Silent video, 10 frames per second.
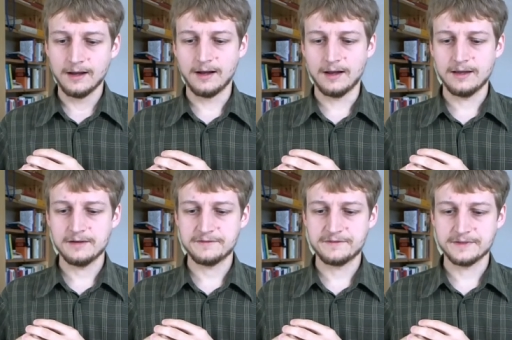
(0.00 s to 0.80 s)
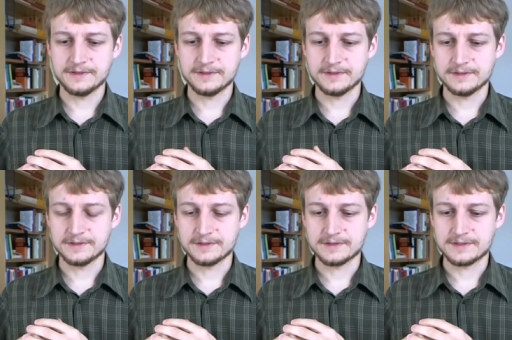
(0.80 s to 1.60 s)
I
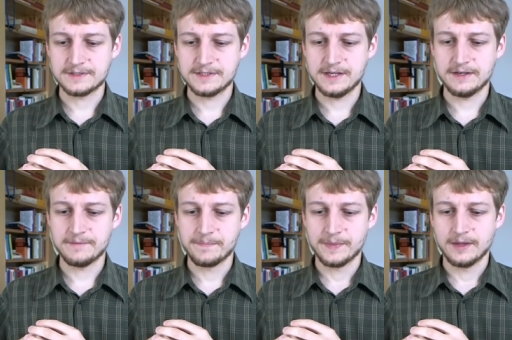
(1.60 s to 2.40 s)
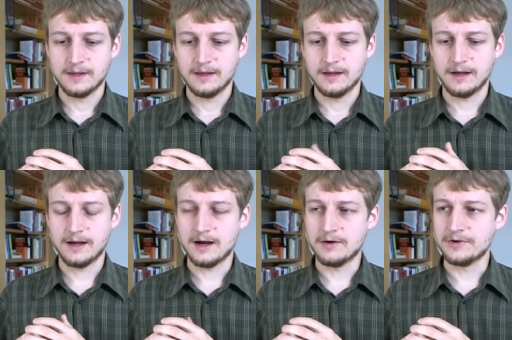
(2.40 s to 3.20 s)
have seen
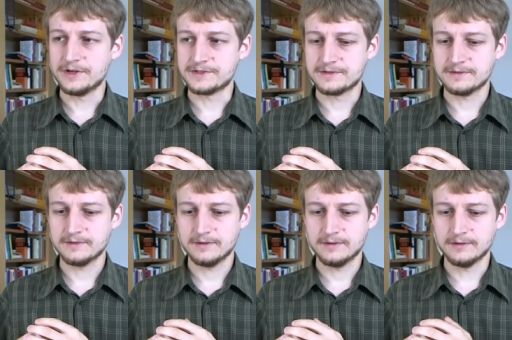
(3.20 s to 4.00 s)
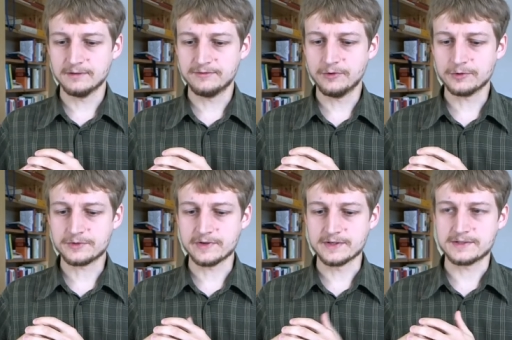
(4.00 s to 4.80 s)
how his
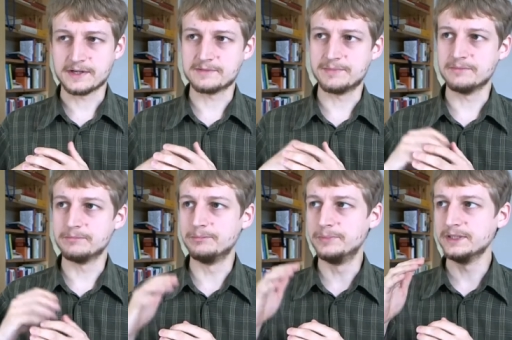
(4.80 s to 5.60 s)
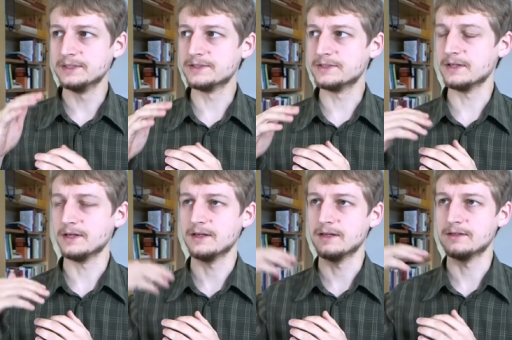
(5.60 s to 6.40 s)
fortress has been built
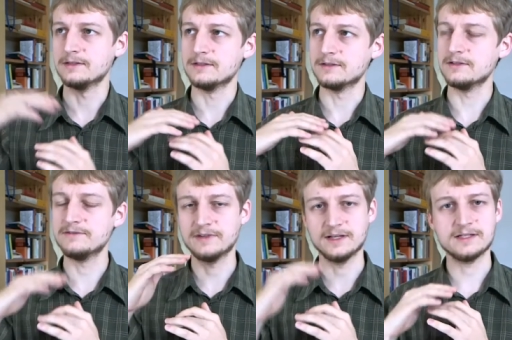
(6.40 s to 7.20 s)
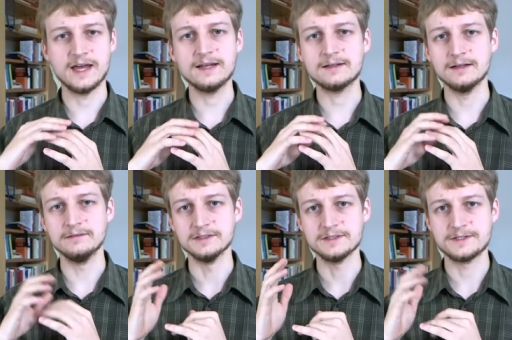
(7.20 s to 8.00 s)
in different height
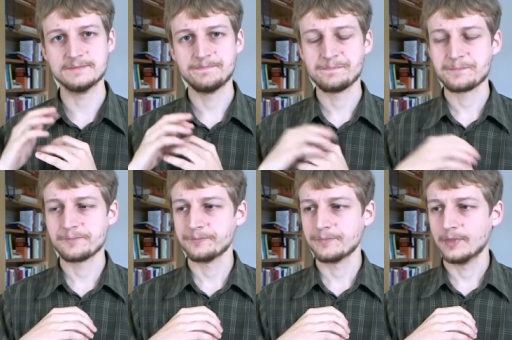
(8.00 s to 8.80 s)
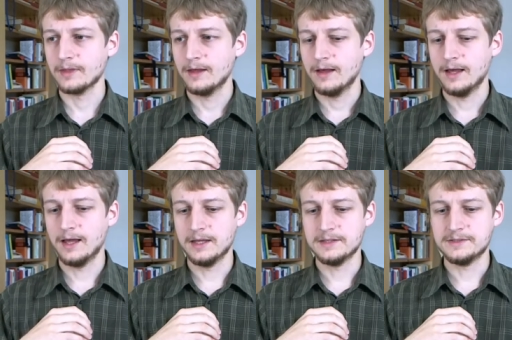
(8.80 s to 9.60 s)
levels,
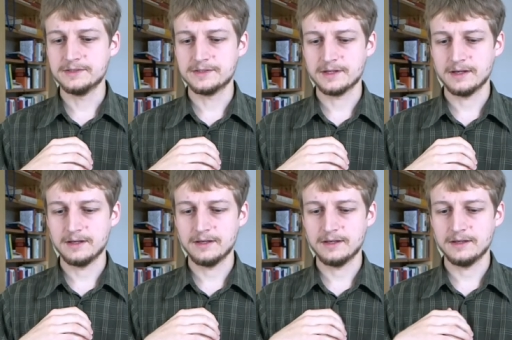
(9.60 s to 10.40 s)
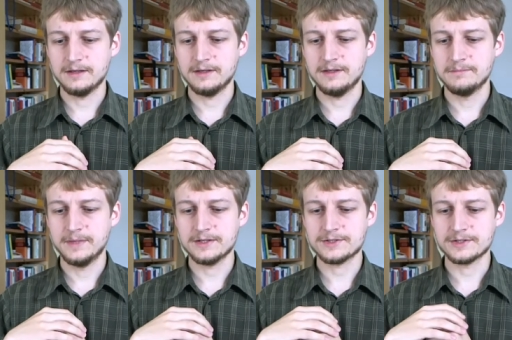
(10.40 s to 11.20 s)
and he
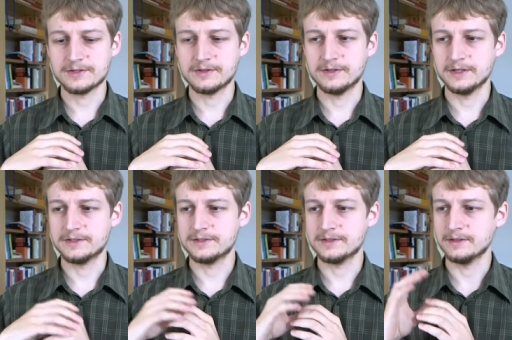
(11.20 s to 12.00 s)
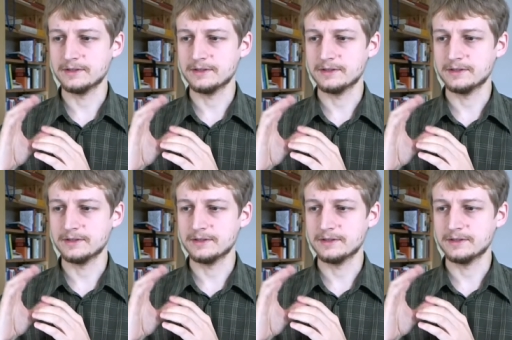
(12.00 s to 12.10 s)
mentioned that